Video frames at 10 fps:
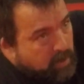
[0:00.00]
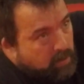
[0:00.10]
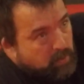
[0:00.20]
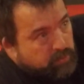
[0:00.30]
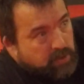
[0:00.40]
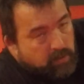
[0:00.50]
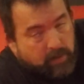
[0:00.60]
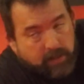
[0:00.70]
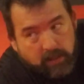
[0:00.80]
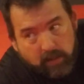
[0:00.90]
elbow is on
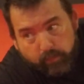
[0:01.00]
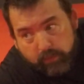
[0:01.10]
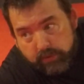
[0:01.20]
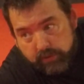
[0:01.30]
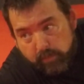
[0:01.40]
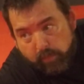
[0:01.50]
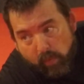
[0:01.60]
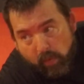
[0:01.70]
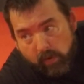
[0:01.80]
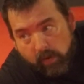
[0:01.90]
my hip, which is
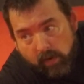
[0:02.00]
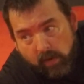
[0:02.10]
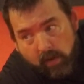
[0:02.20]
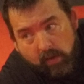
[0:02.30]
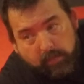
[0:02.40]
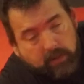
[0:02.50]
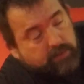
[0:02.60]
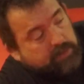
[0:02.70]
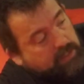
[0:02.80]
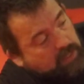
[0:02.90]
important
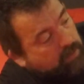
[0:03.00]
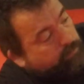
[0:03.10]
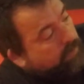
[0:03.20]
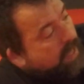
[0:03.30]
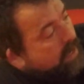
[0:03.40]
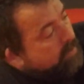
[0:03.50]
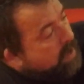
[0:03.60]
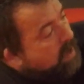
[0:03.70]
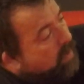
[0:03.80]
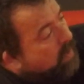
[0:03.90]
because I can't flatten him
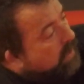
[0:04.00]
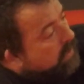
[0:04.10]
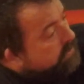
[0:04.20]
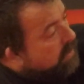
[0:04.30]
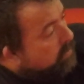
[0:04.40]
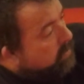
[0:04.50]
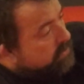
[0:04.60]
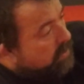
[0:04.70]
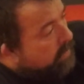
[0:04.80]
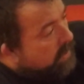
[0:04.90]
out while his elbow's
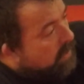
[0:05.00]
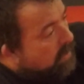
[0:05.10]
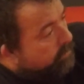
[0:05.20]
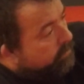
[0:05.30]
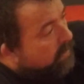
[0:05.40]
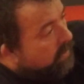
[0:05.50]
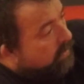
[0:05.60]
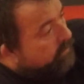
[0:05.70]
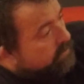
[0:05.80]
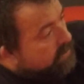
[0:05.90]
on my hip.
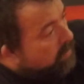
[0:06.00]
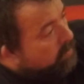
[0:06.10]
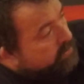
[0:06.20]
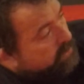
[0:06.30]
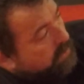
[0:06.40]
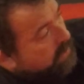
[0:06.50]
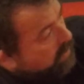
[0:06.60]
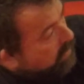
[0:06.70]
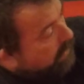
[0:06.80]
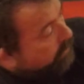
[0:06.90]
His elbow's in the
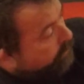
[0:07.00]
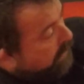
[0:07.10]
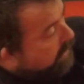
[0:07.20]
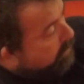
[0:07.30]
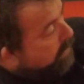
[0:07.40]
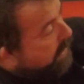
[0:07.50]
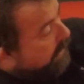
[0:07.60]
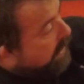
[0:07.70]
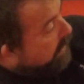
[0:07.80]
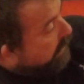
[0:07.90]
air, I can flatten him back
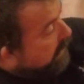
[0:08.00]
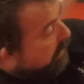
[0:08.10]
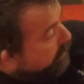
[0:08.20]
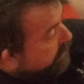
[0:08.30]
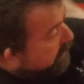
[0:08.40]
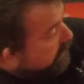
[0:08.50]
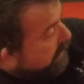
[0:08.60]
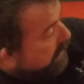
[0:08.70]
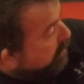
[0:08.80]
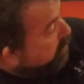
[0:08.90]
out again, but he's got
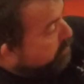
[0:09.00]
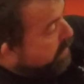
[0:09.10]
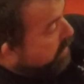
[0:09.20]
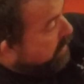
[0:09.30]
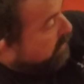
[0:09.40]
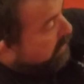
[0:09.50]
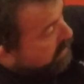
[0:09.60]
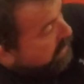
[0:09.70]
that elbow buried,